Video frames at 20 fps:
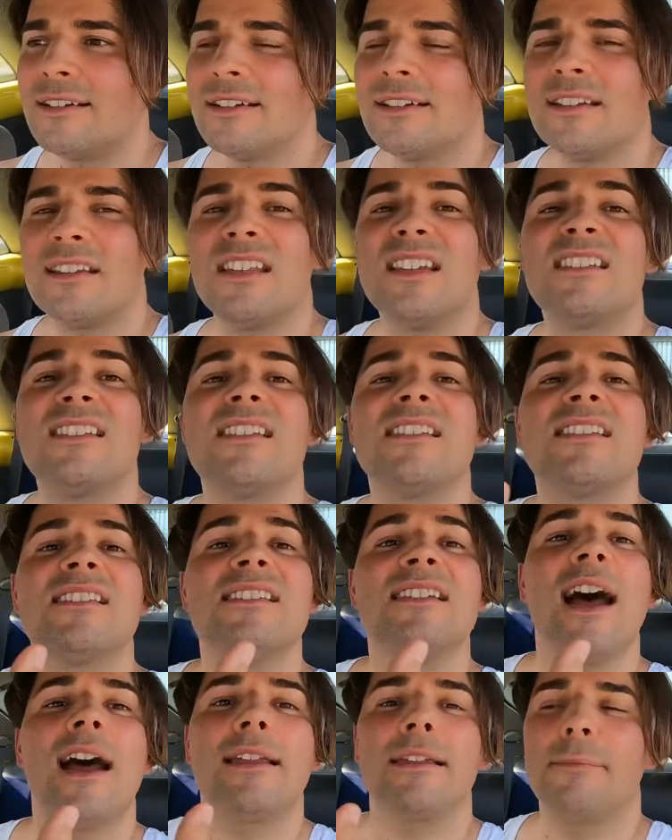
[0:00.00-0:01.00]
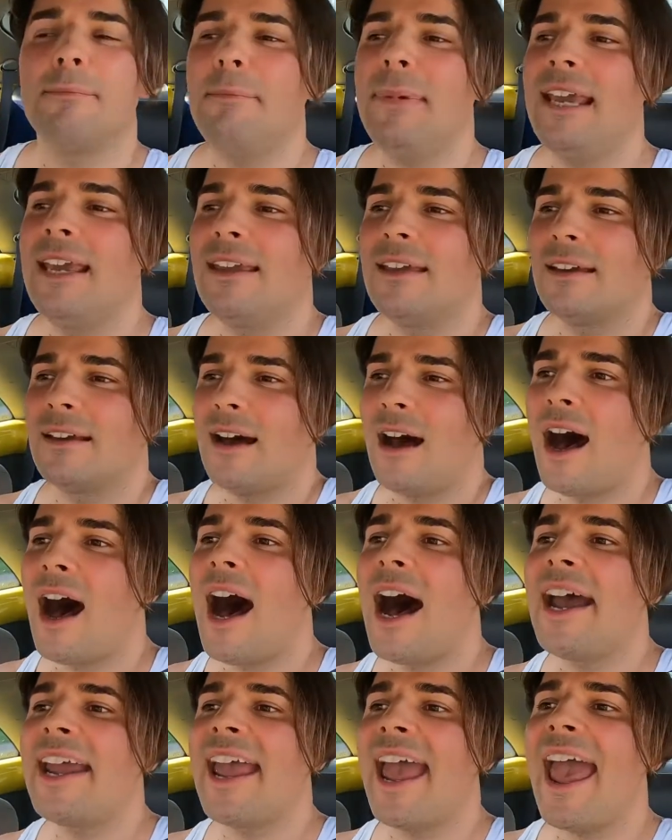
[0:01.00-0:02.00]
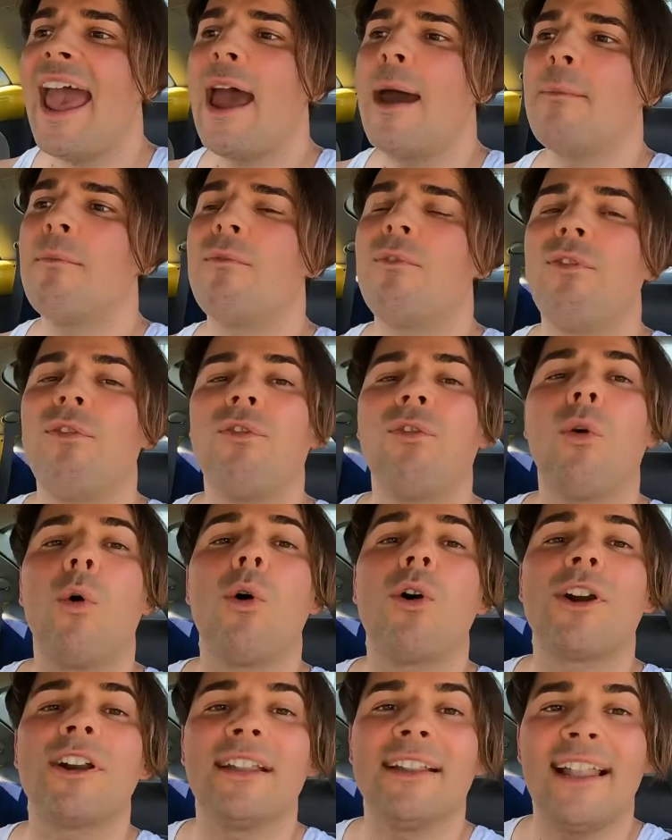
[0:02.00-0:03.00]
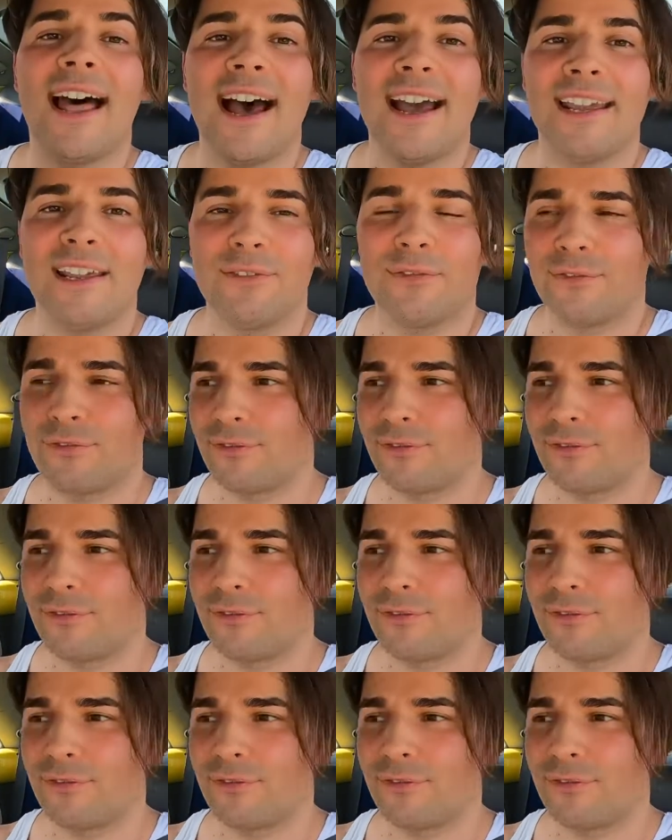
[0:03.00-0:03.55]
this is not me. I am for life.